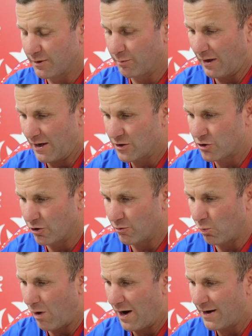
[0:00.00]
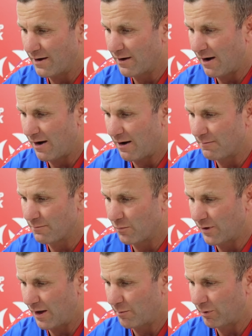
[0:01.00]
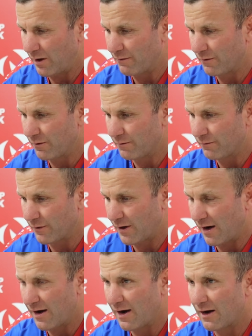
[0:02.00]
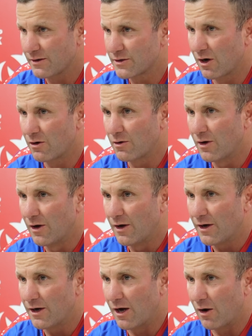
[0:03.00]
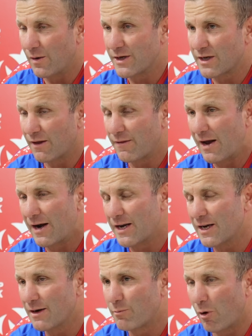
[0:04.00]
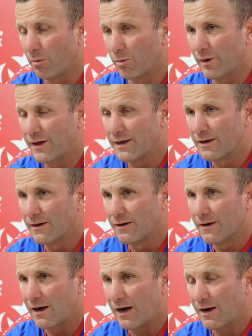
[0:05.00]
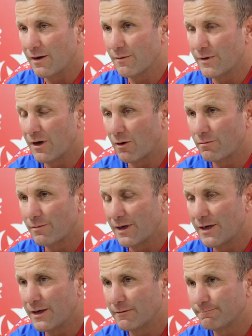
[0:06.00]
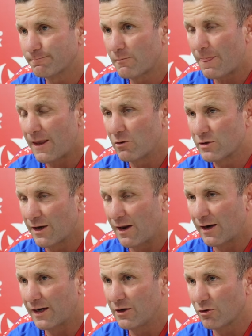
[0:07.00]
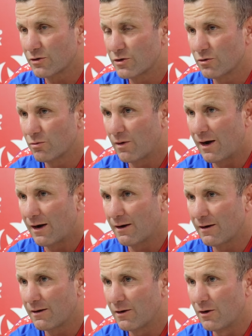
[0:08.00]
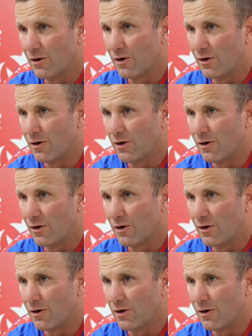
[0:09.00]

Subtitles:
play a certain way when they play for KR. So he's done that. He probably he was unlucky not to